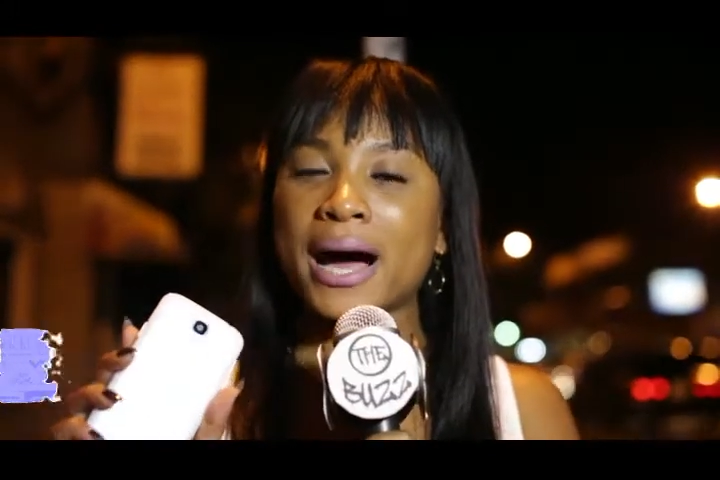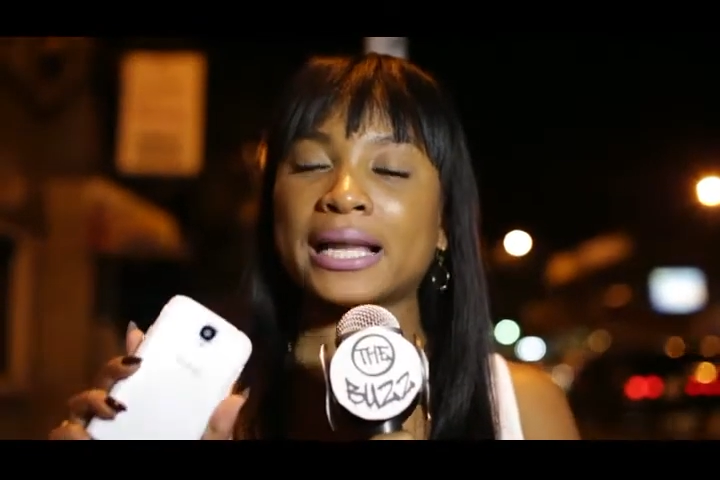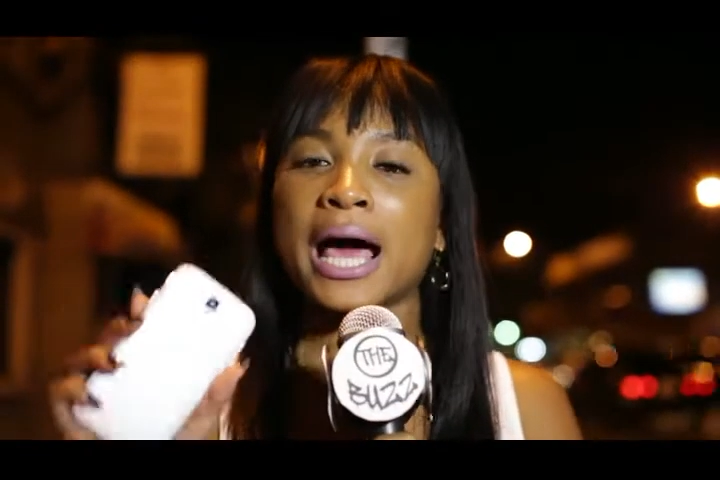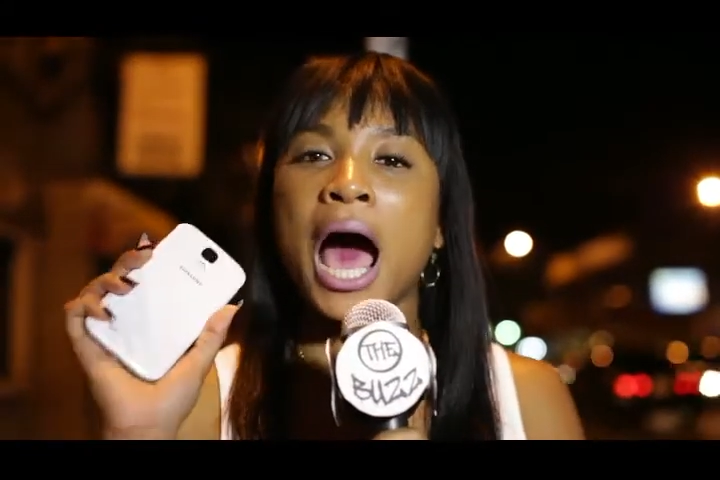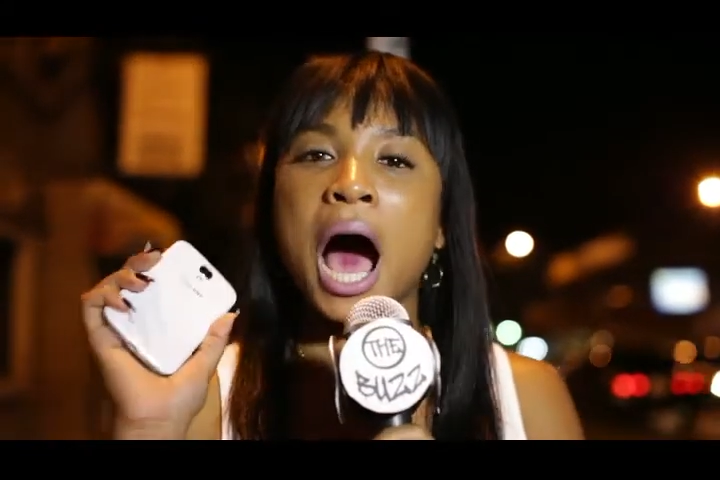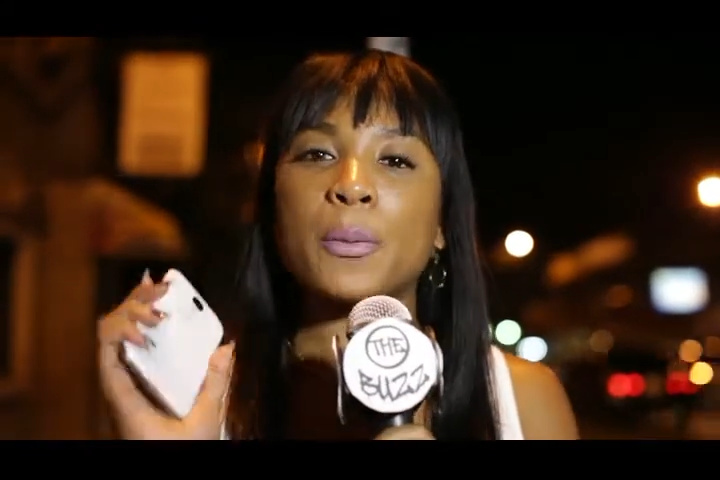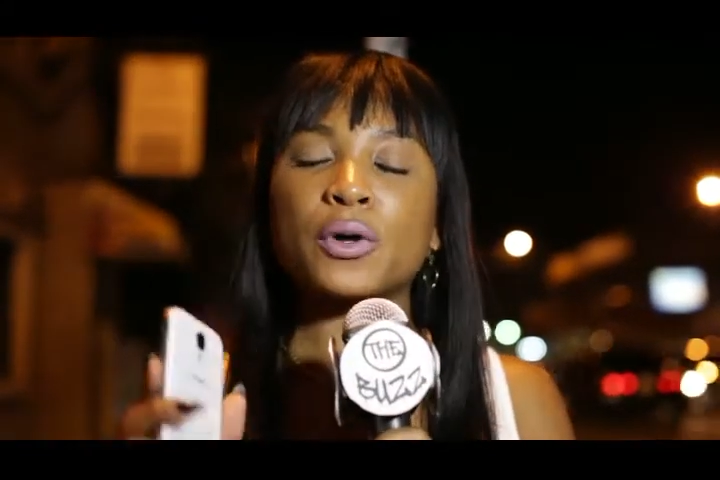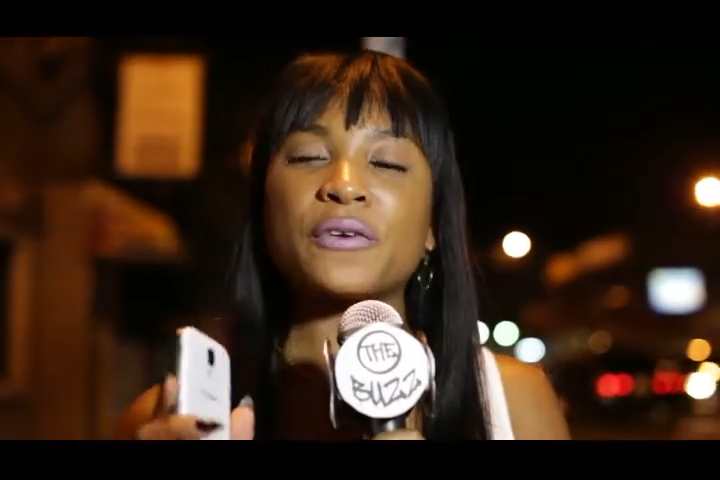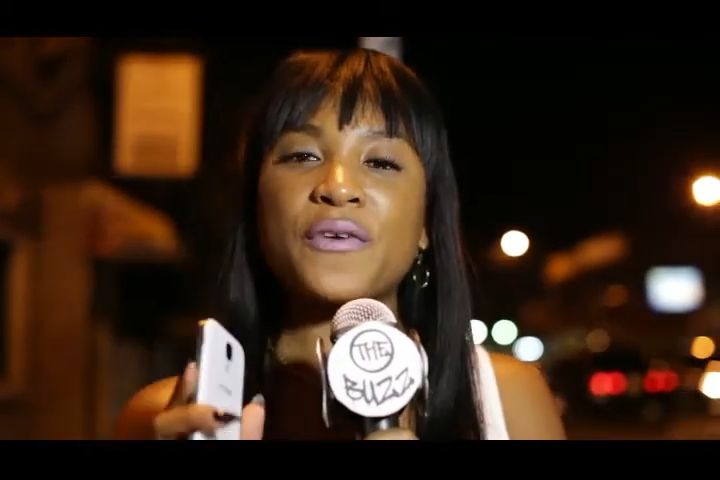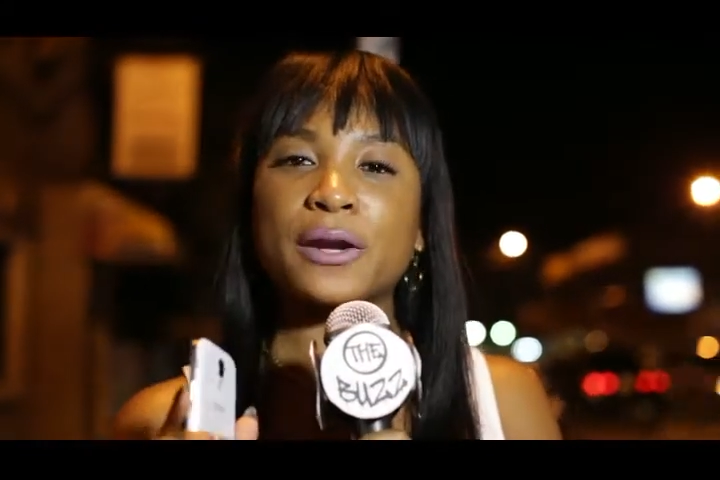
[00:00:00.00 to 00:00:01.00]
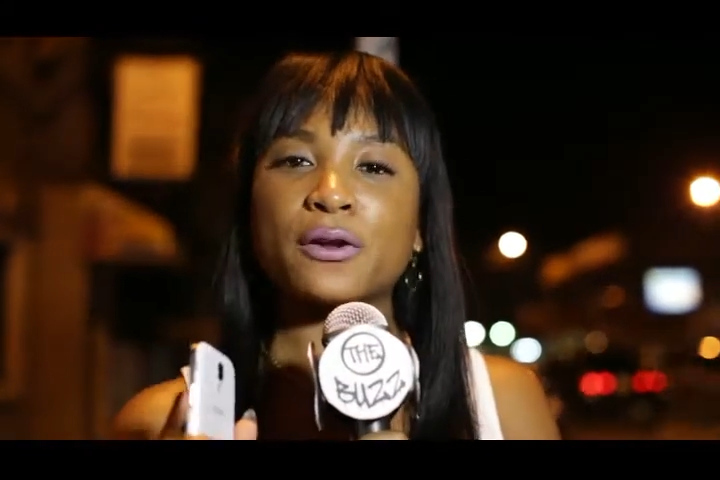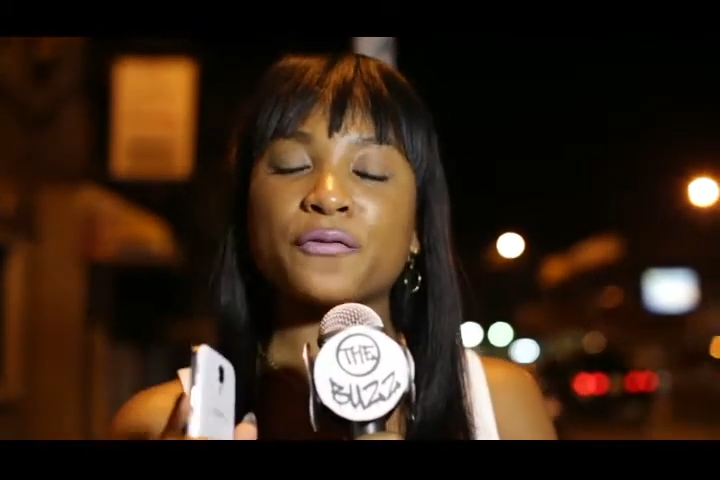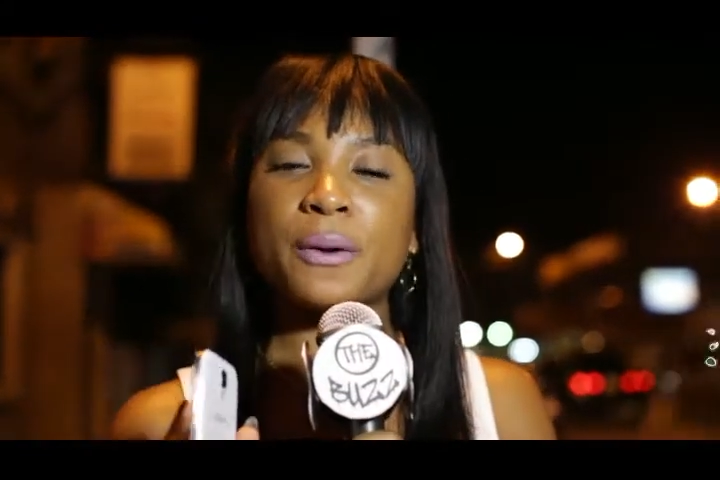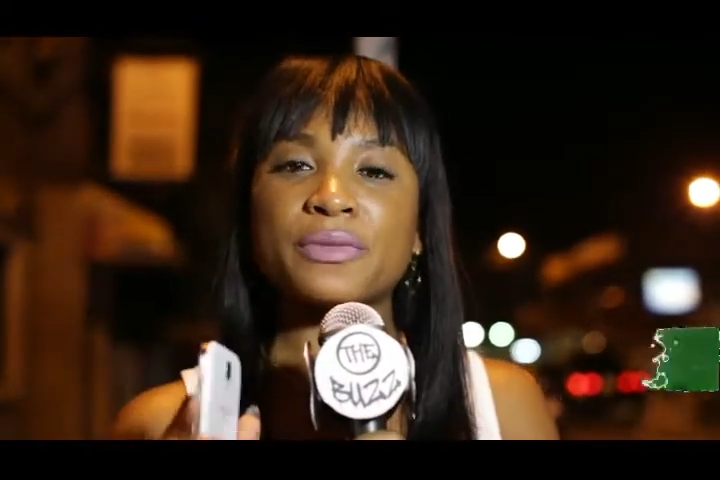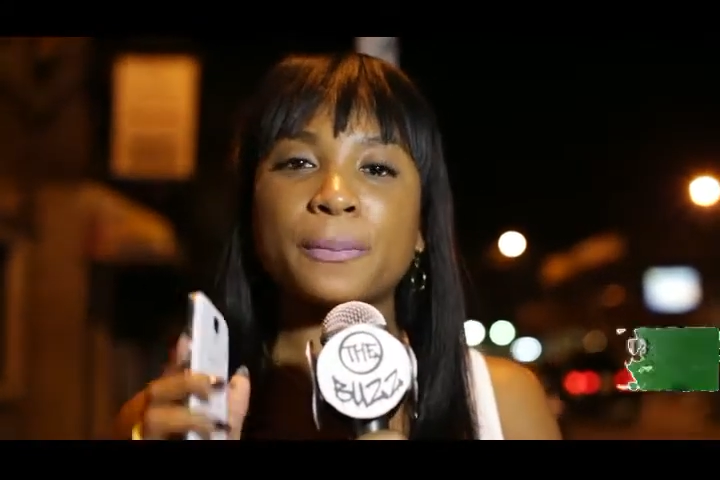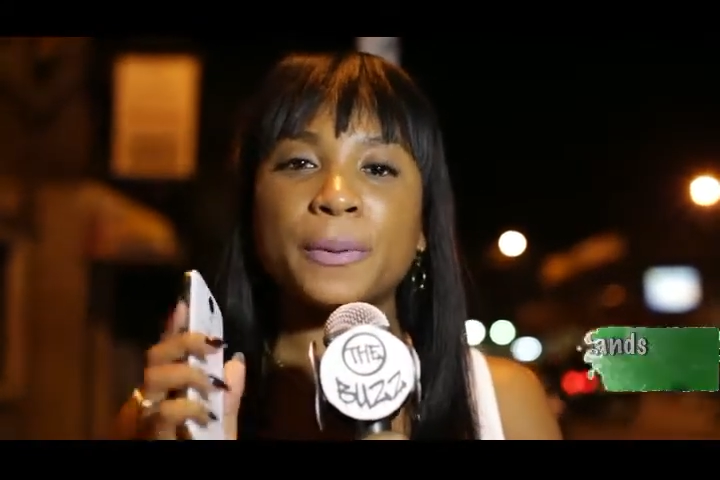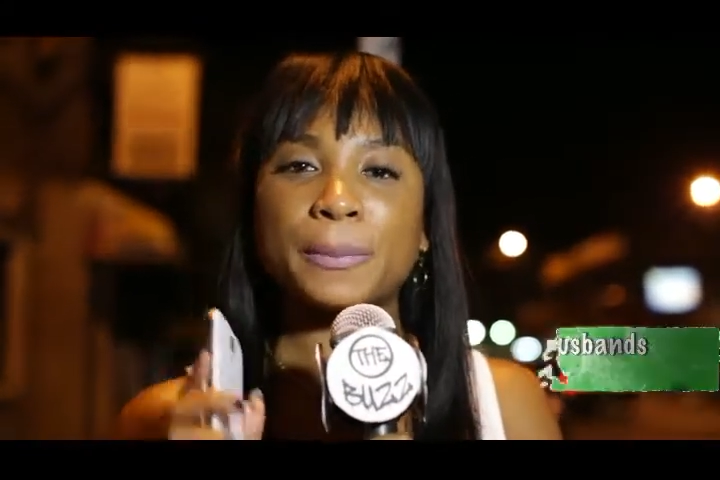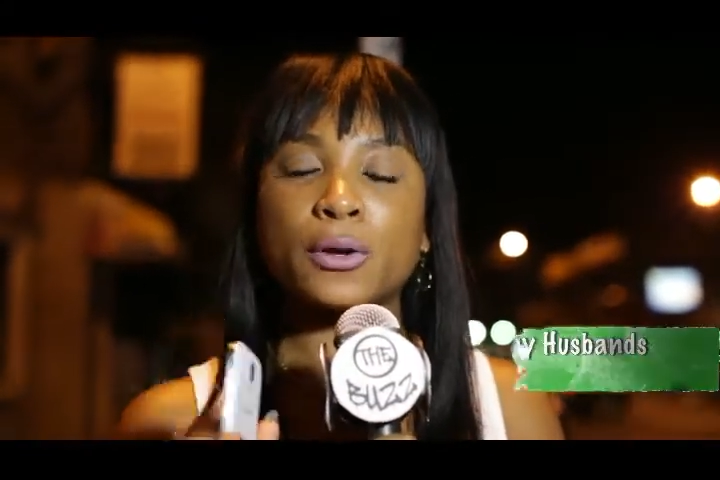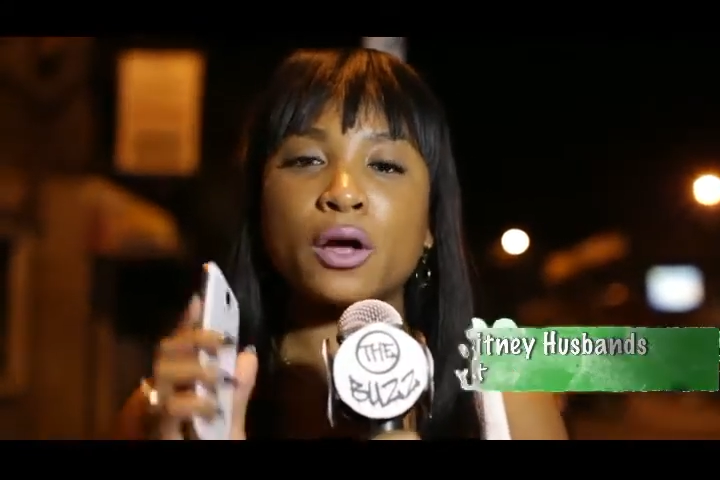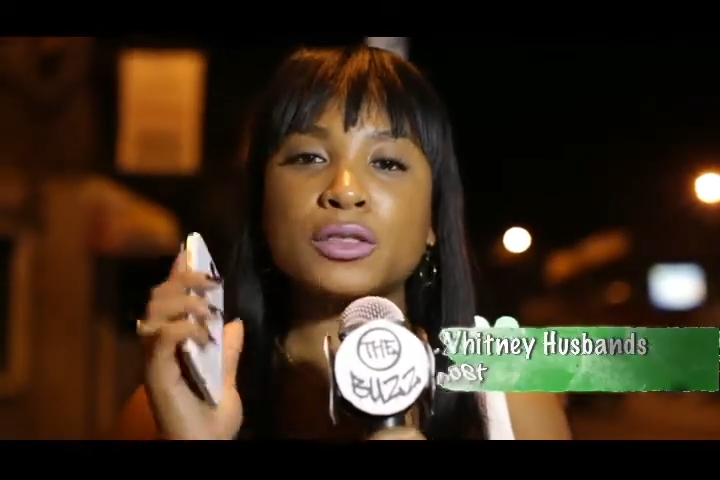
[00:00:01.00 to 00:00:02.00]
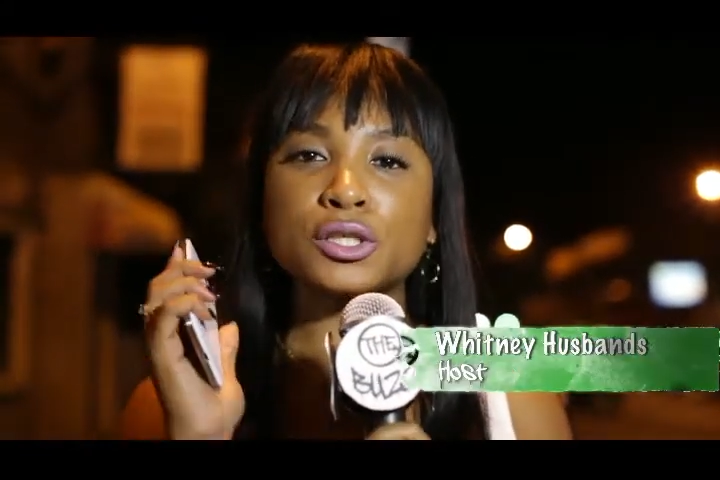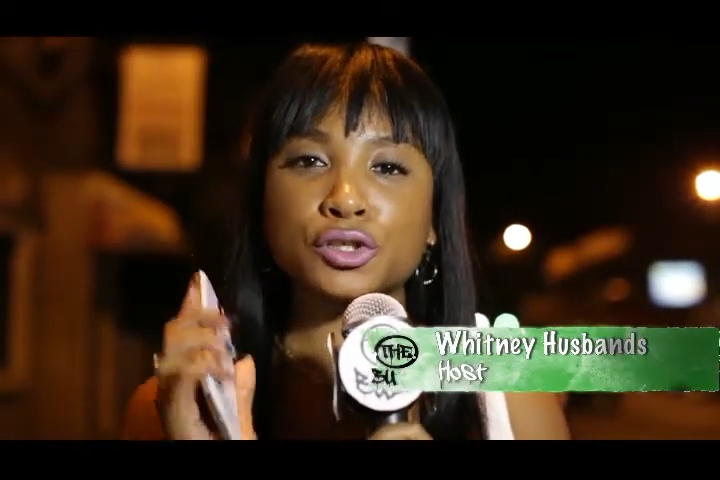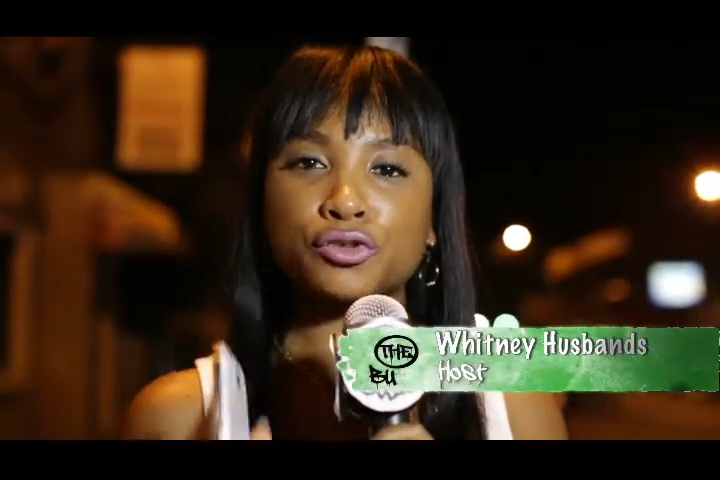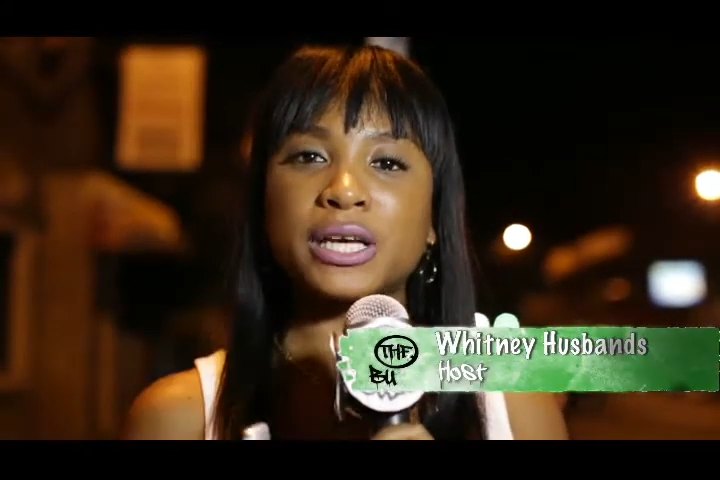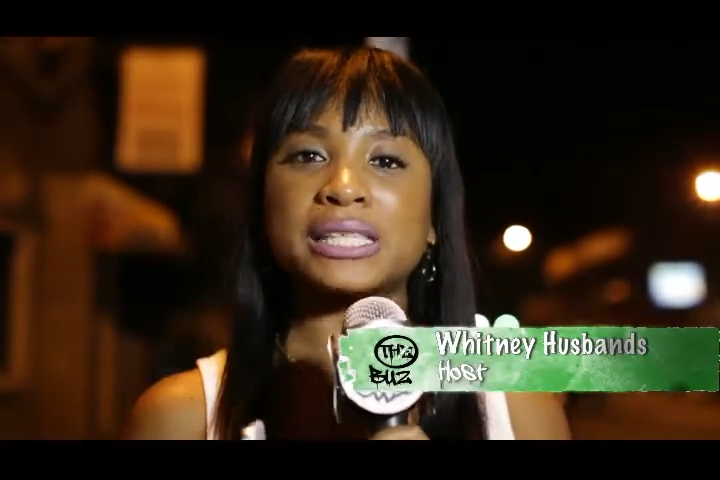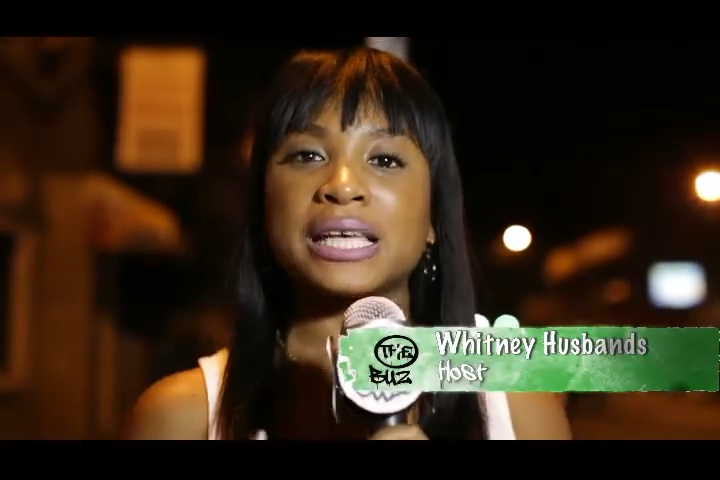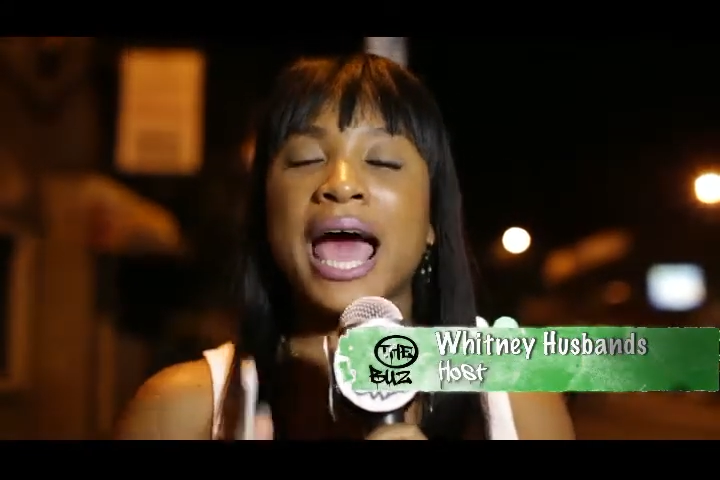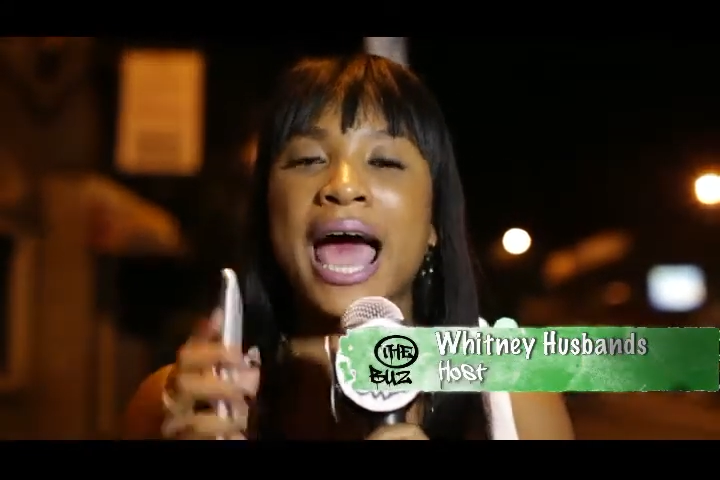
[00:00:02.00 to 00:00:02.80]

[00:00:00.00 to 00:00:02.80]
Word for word: and we're going to find out from the people on the streets